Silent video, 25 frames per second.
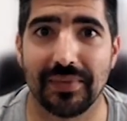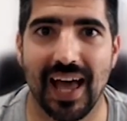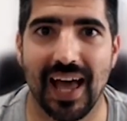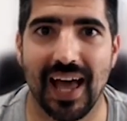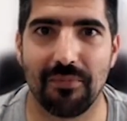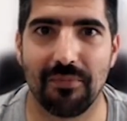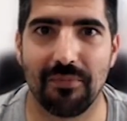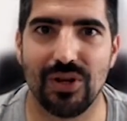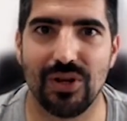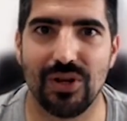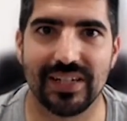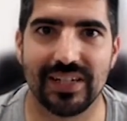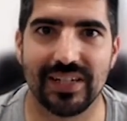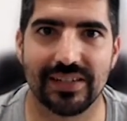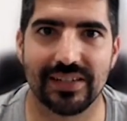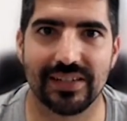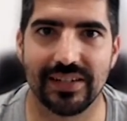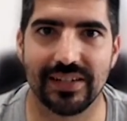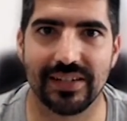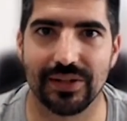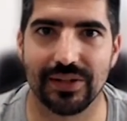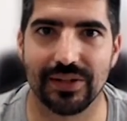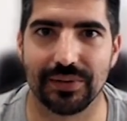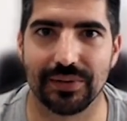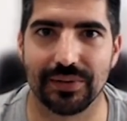I'm Luis
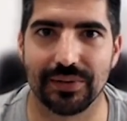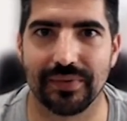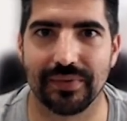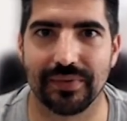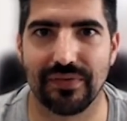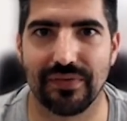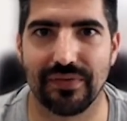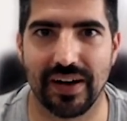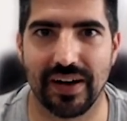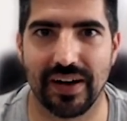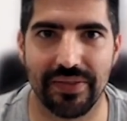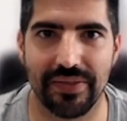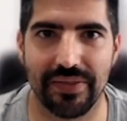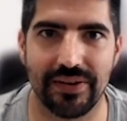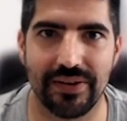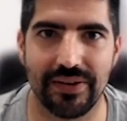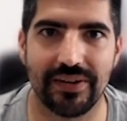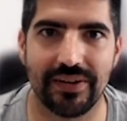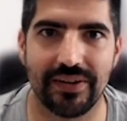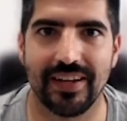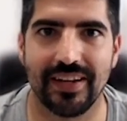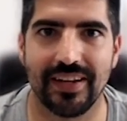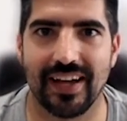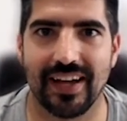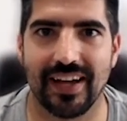Castillo,
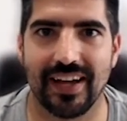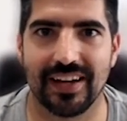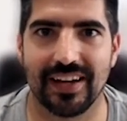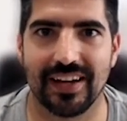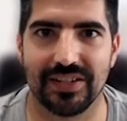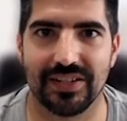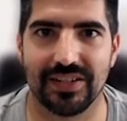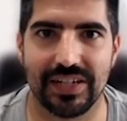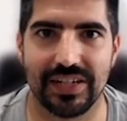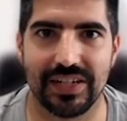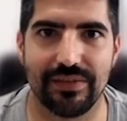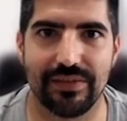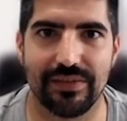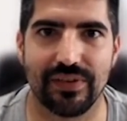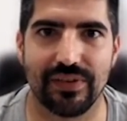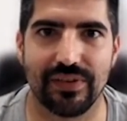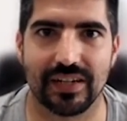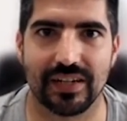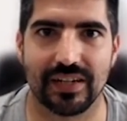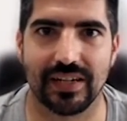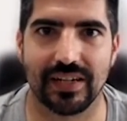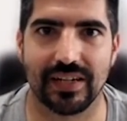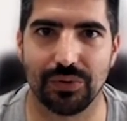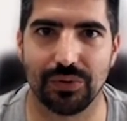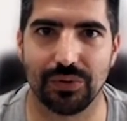founder and Chief
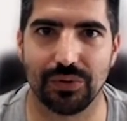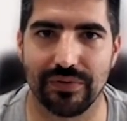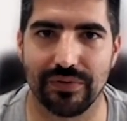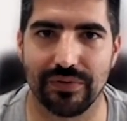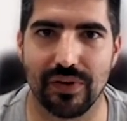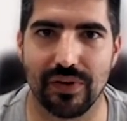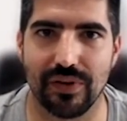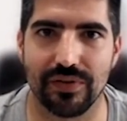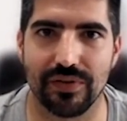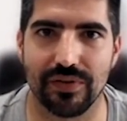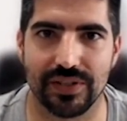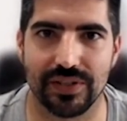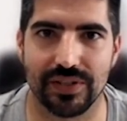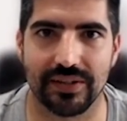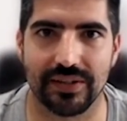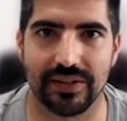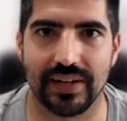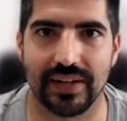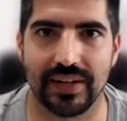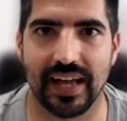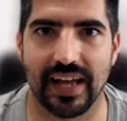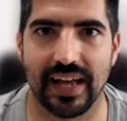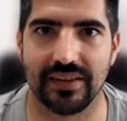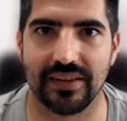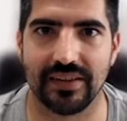Executive Officer
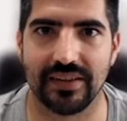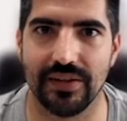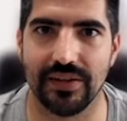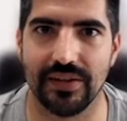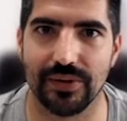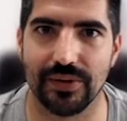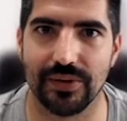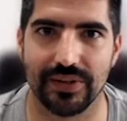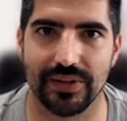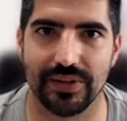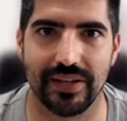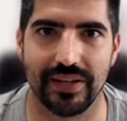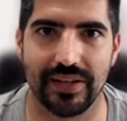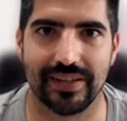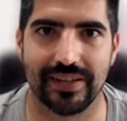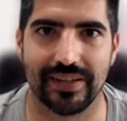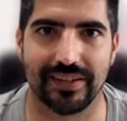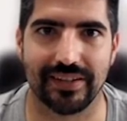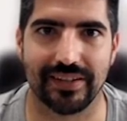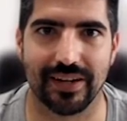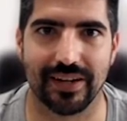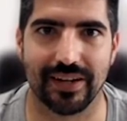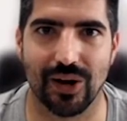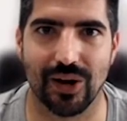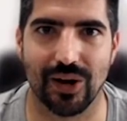at NeuroDigital
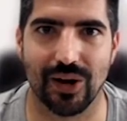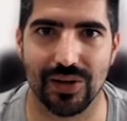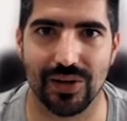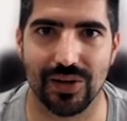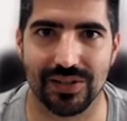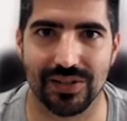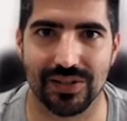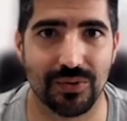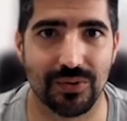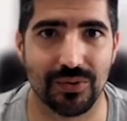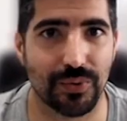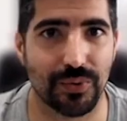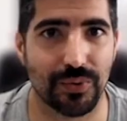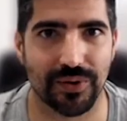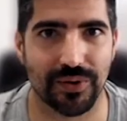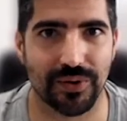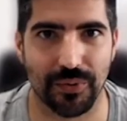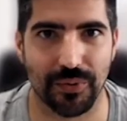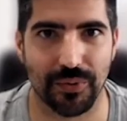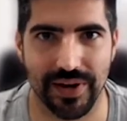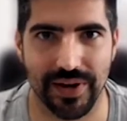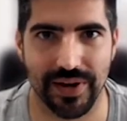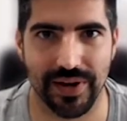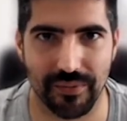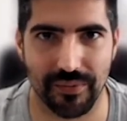Technologies, where
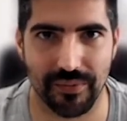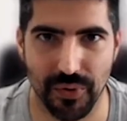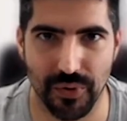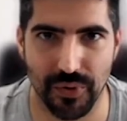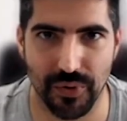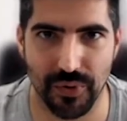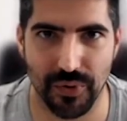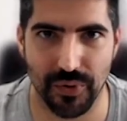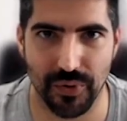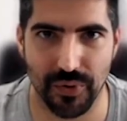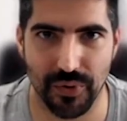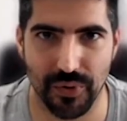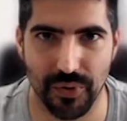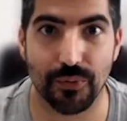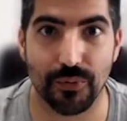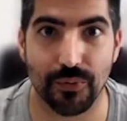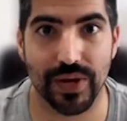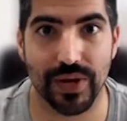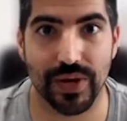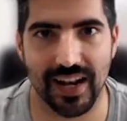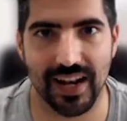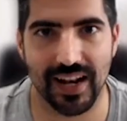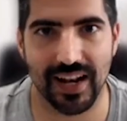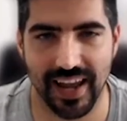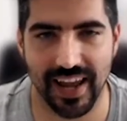we are bringing
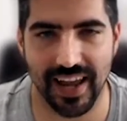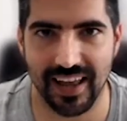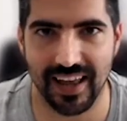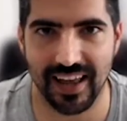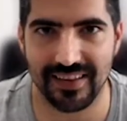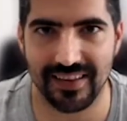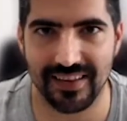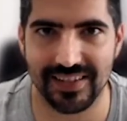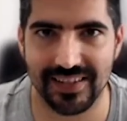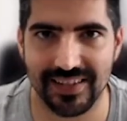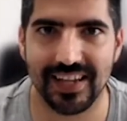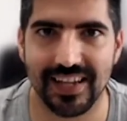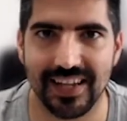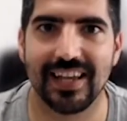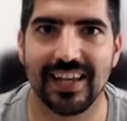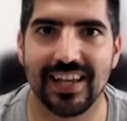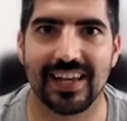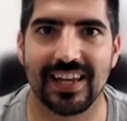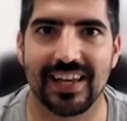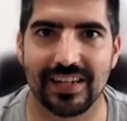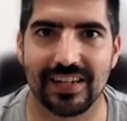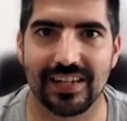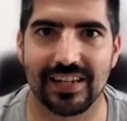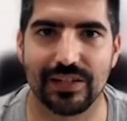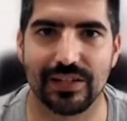real hands
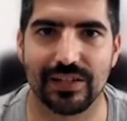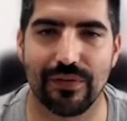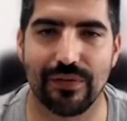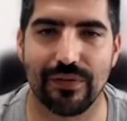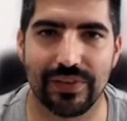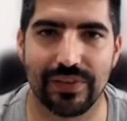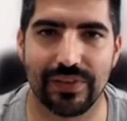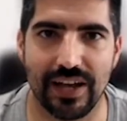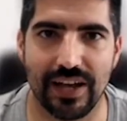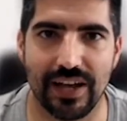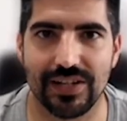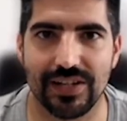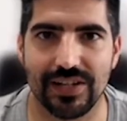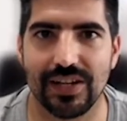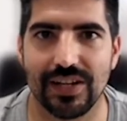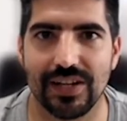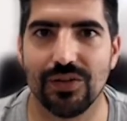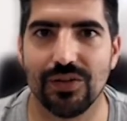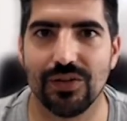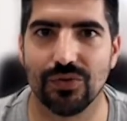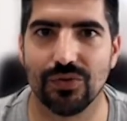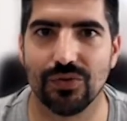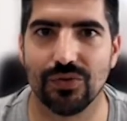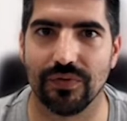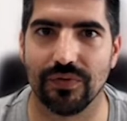and sense of touch
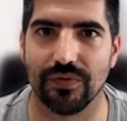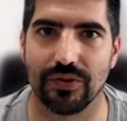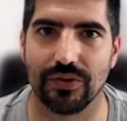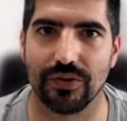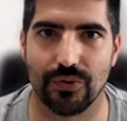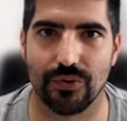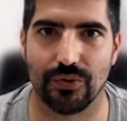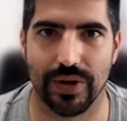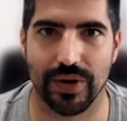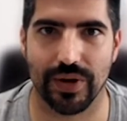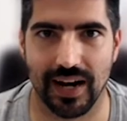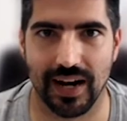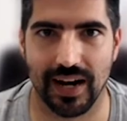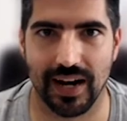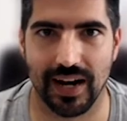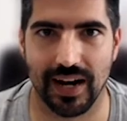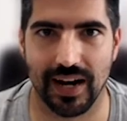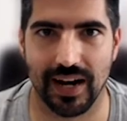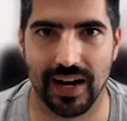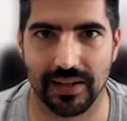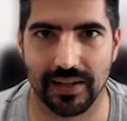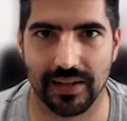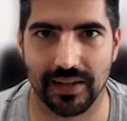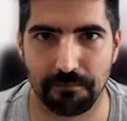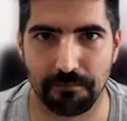to virtual
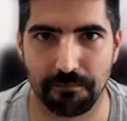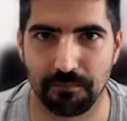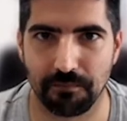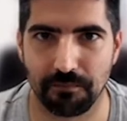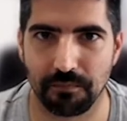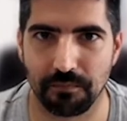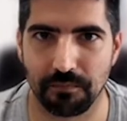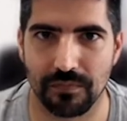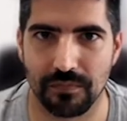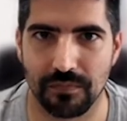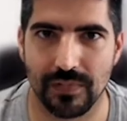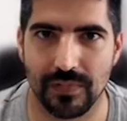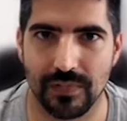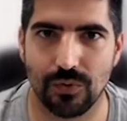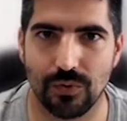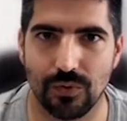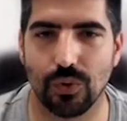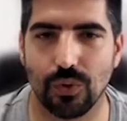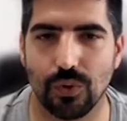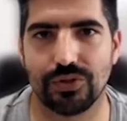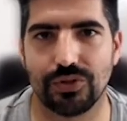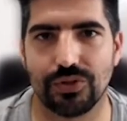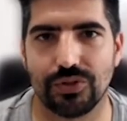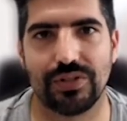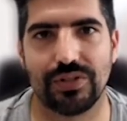reality. What's